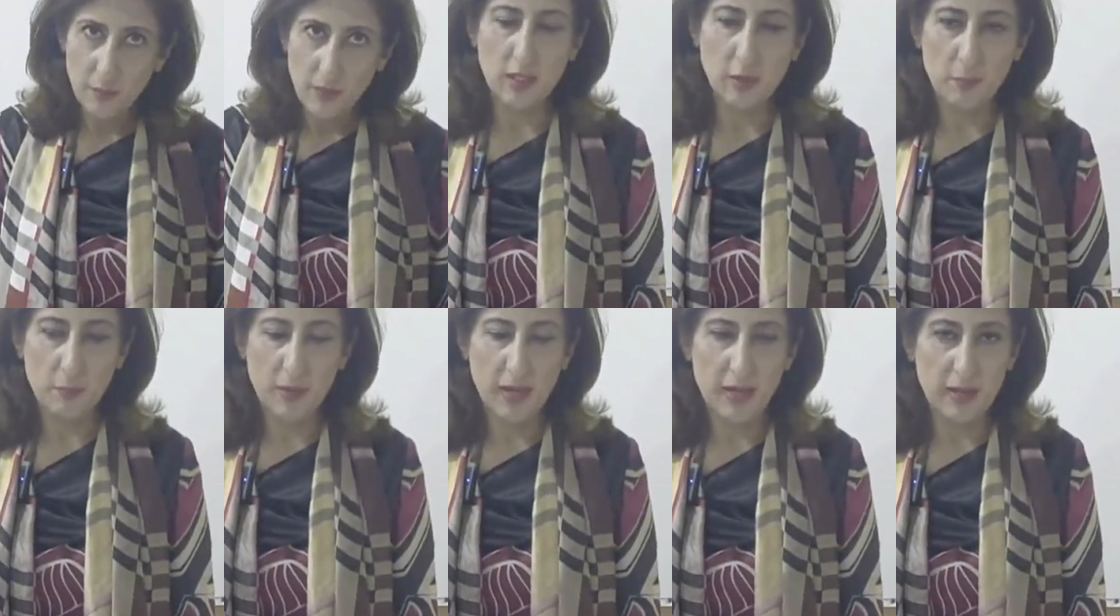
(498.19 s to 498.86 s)
at
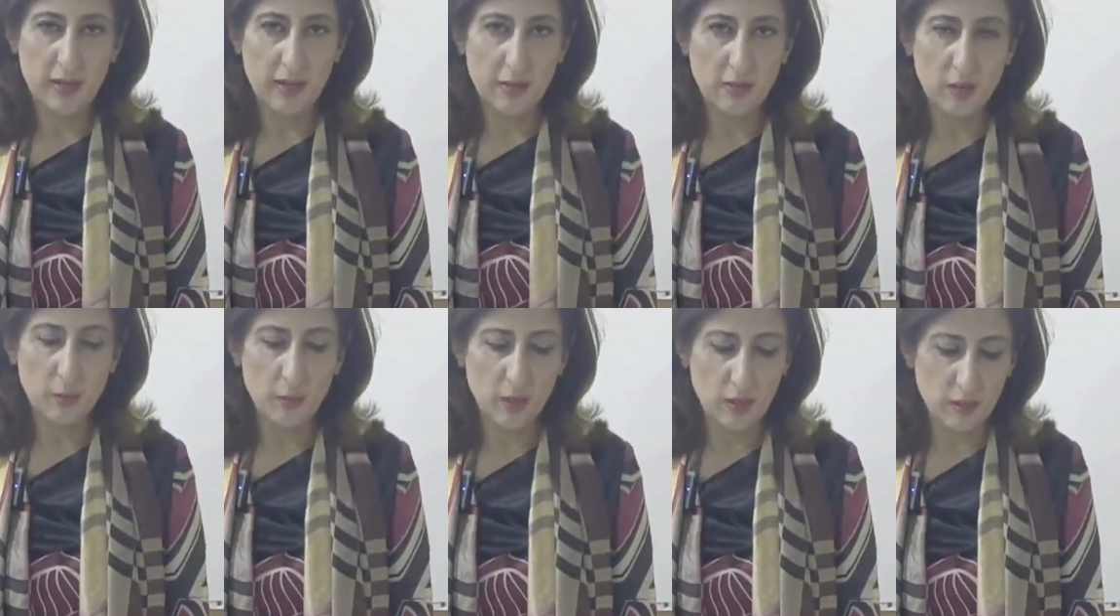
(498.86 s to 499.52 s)
upper and
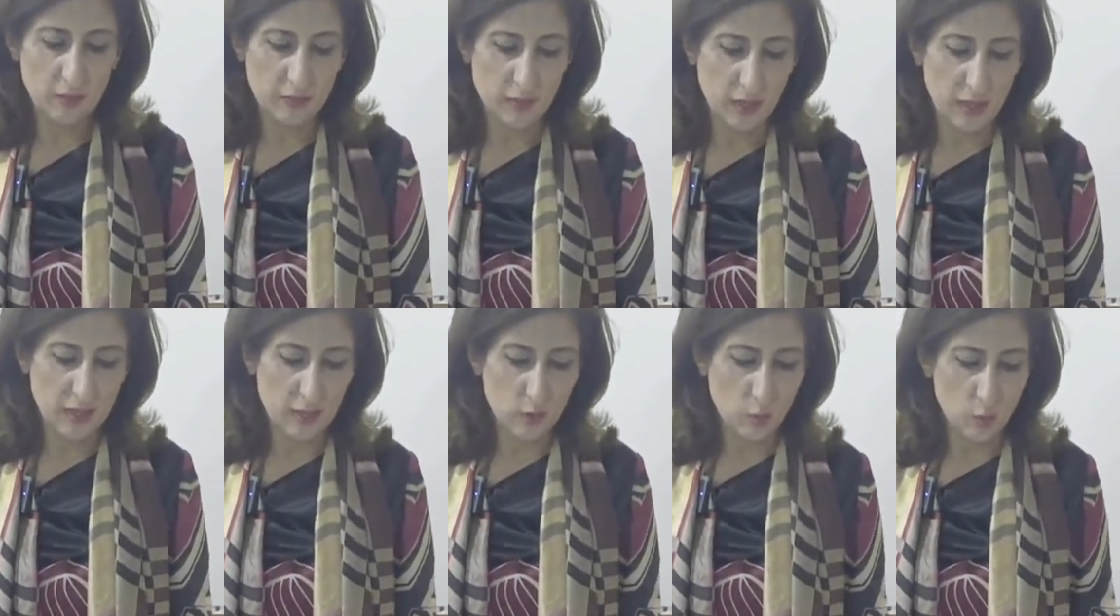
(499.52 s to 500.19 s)
lateral part of the
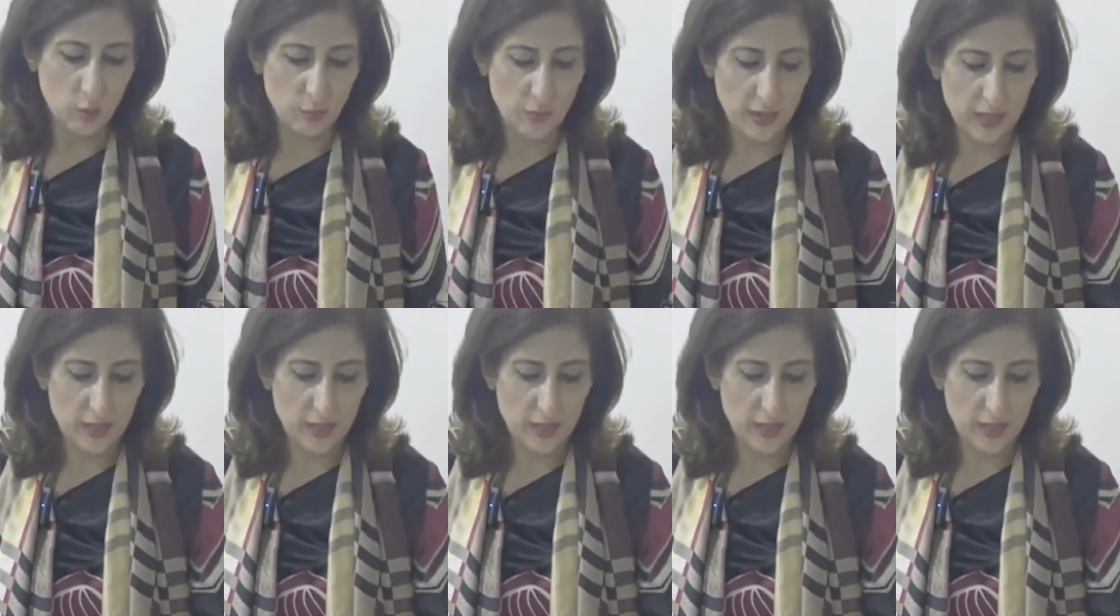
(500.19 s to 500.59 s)
eye globe,